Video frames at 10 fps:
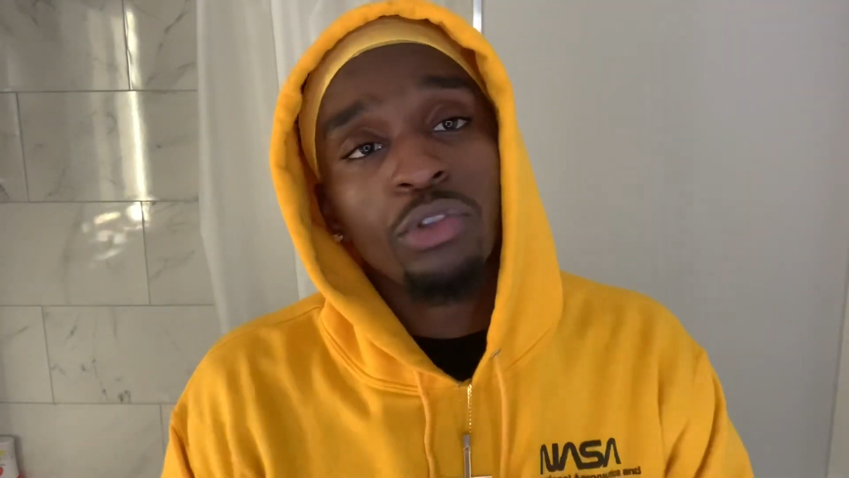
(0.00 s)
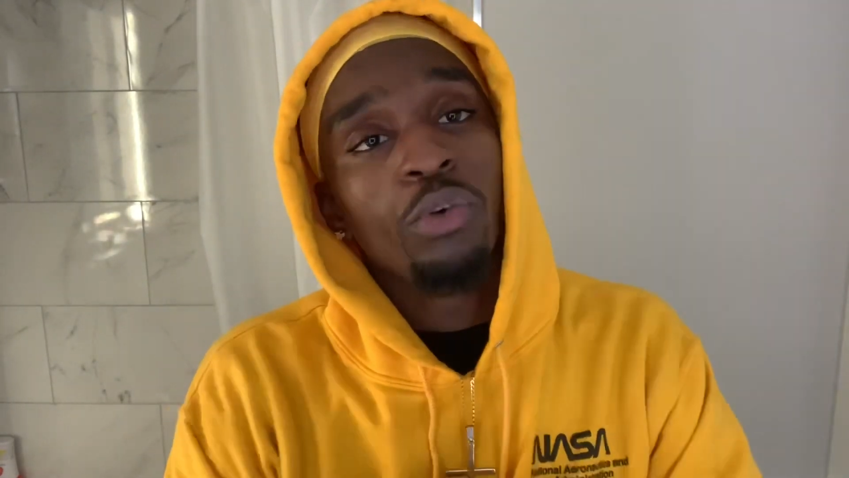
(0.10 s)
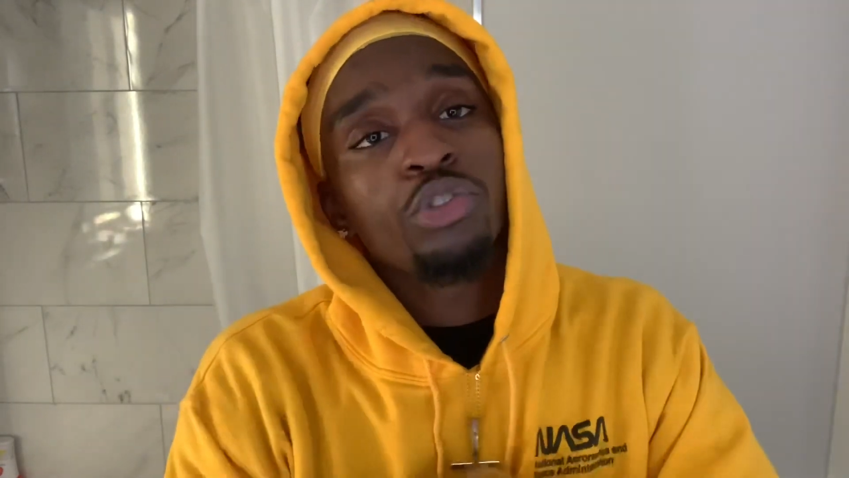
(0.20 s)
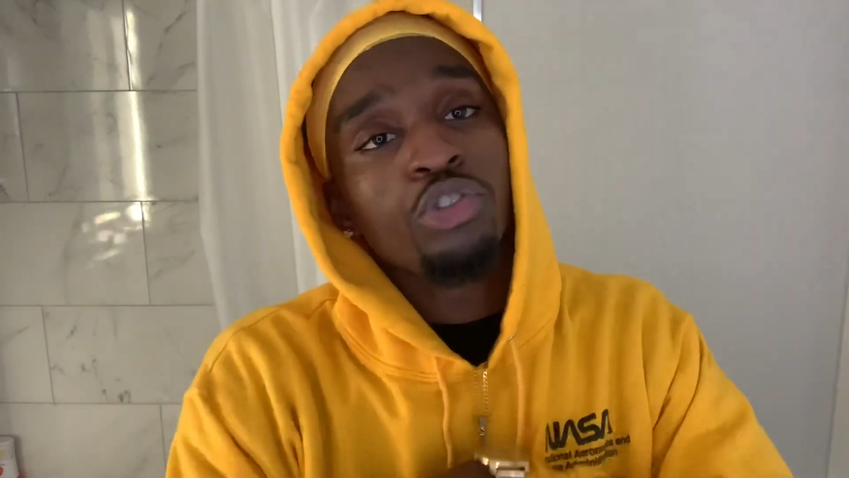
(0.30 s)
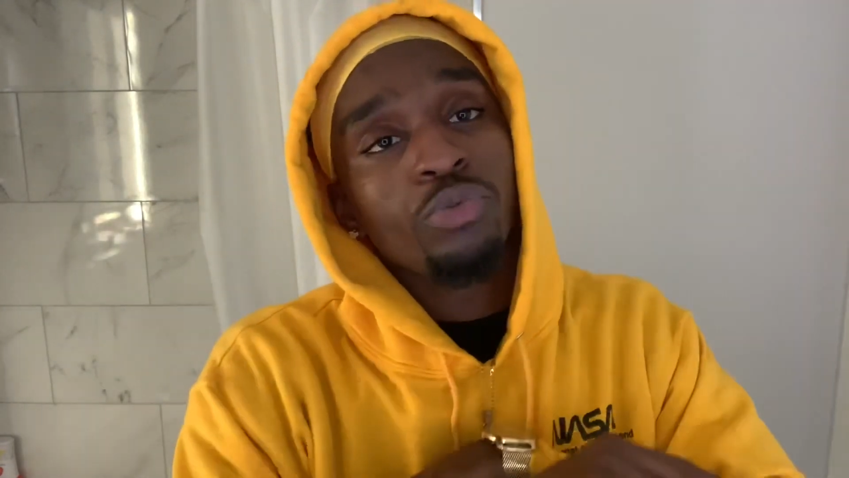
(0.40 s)
No
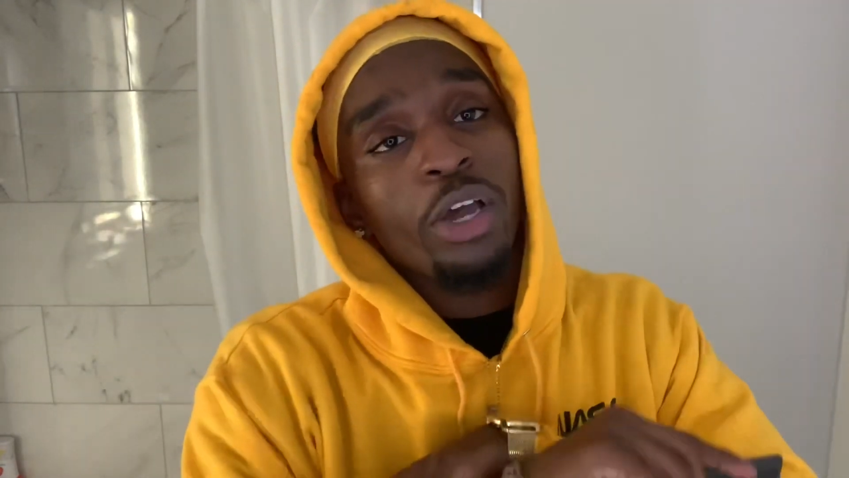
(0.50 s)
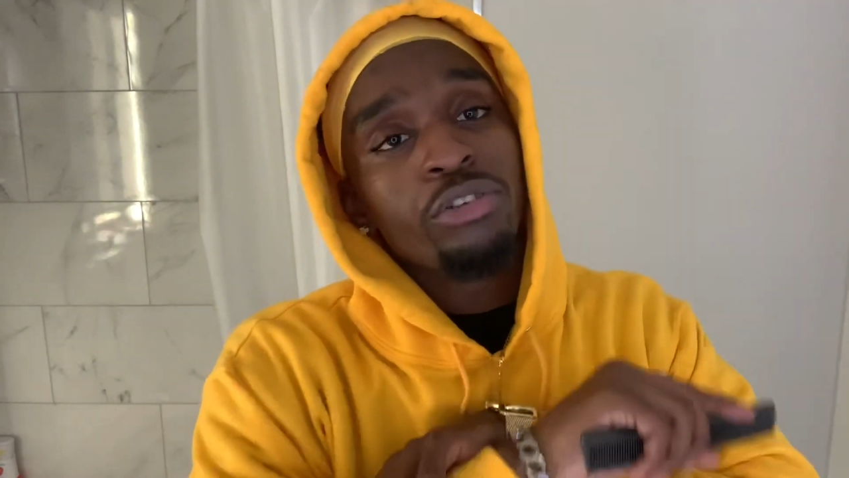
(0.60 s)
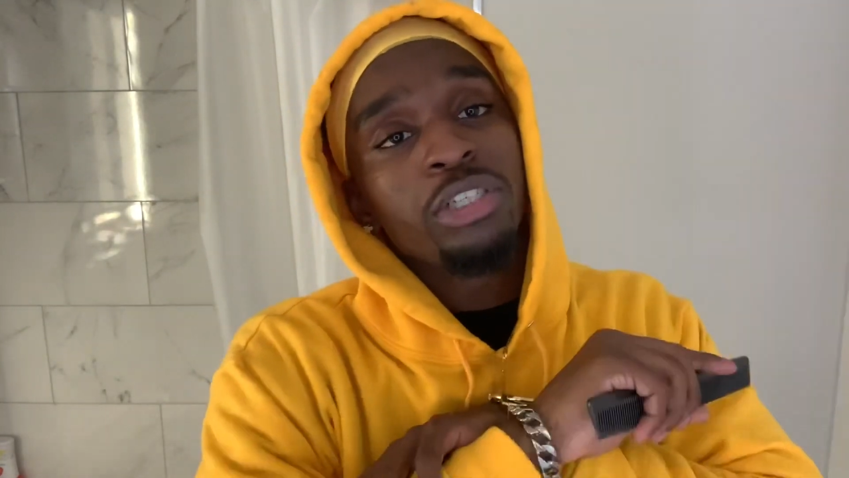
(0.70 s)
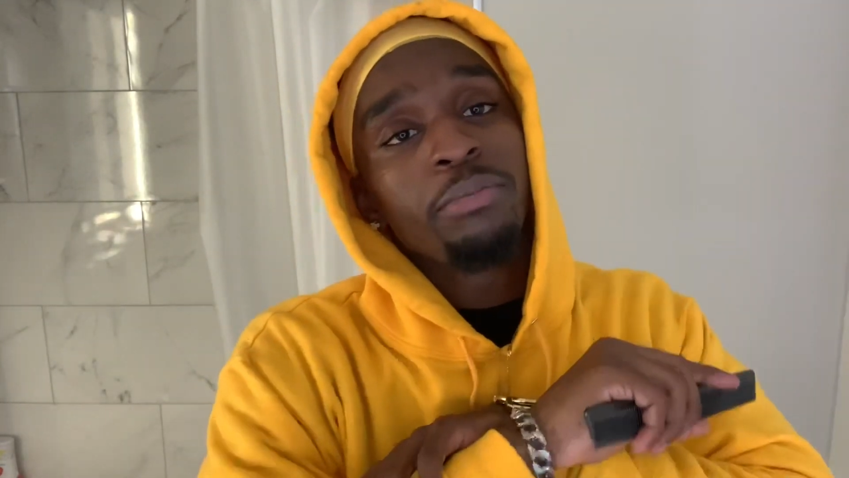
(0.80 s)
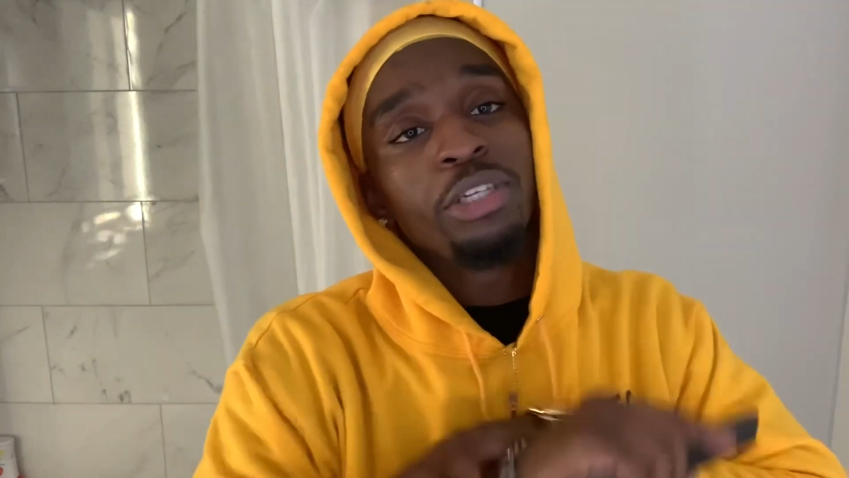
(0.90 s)
excuse why you
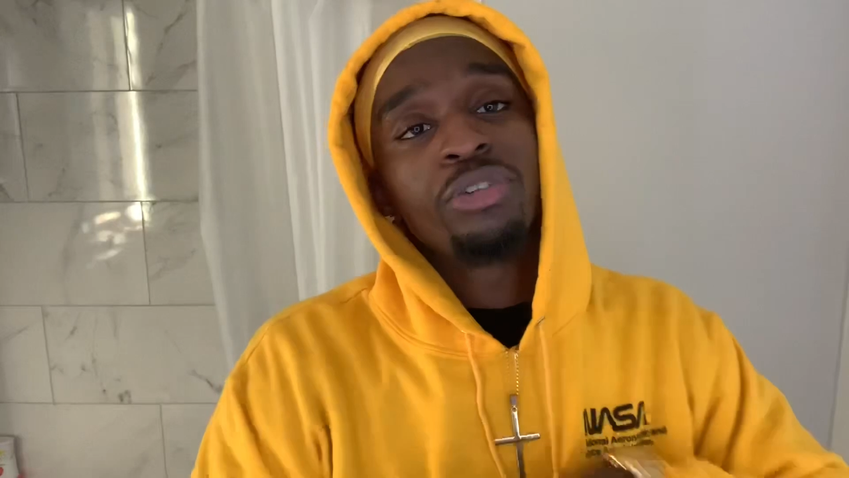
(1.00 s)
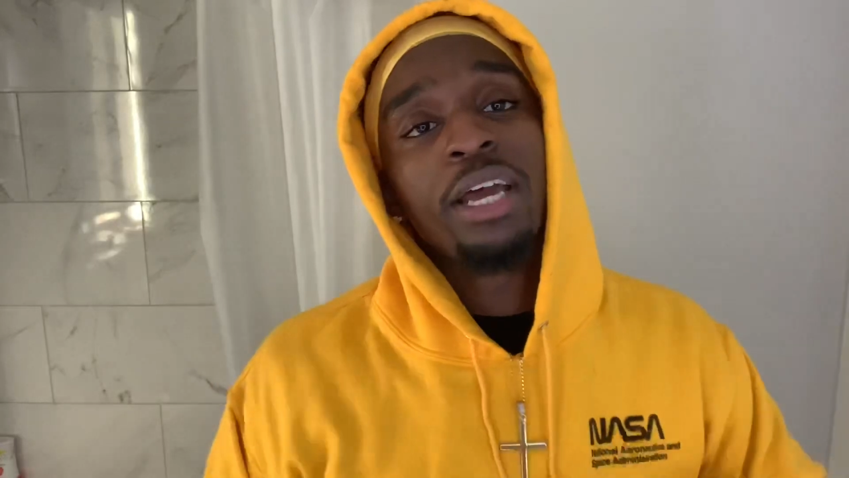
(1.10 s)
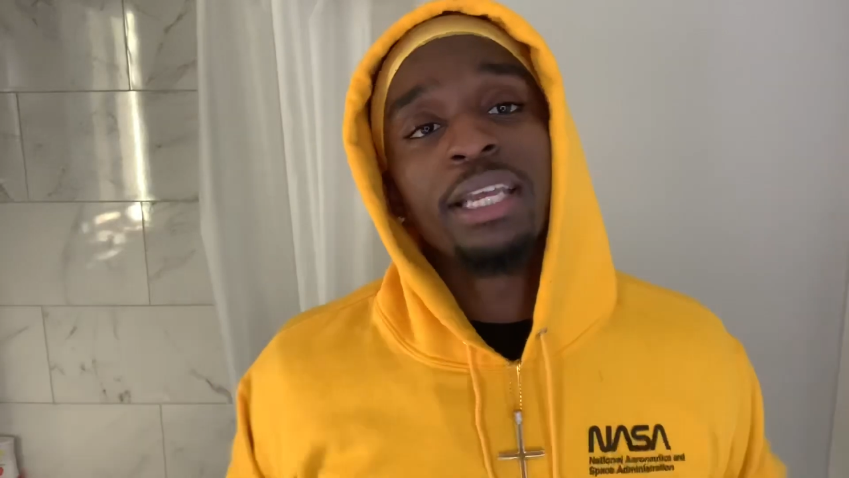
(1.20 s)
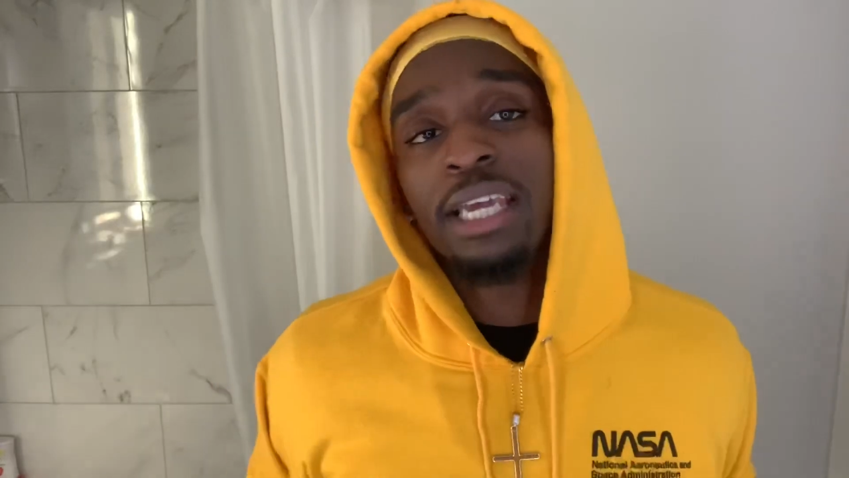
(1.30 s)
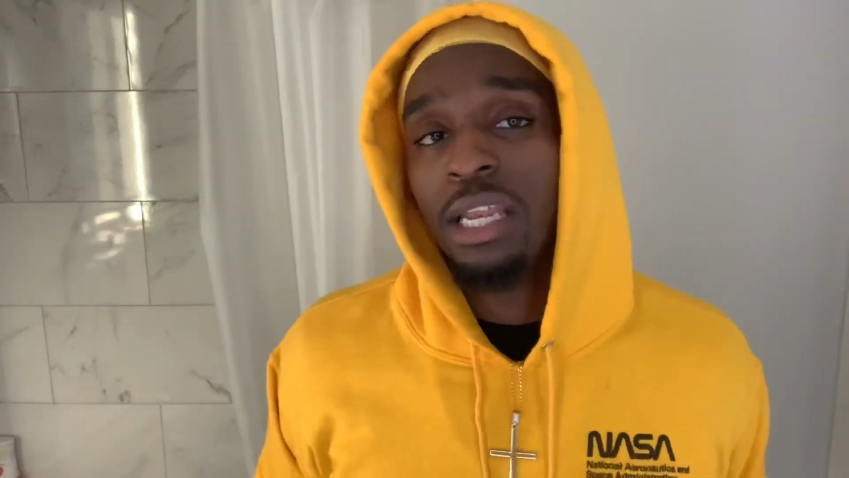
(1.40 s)
shouldn't be
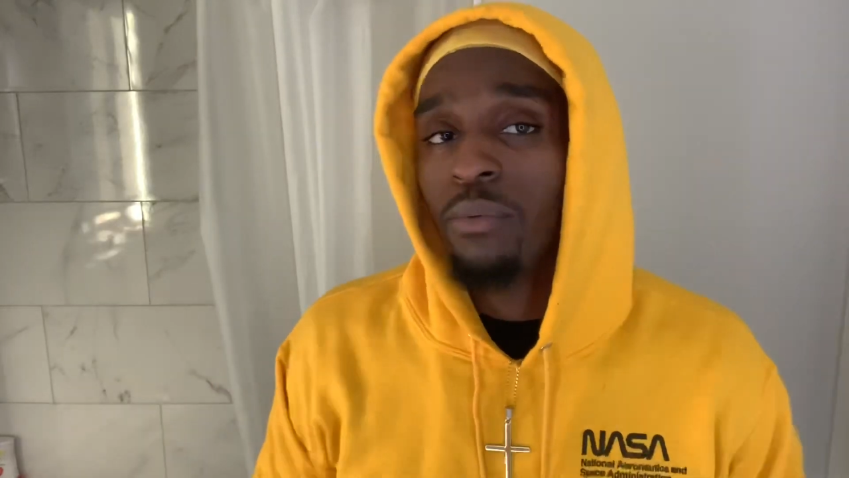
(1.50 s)
trying to get it.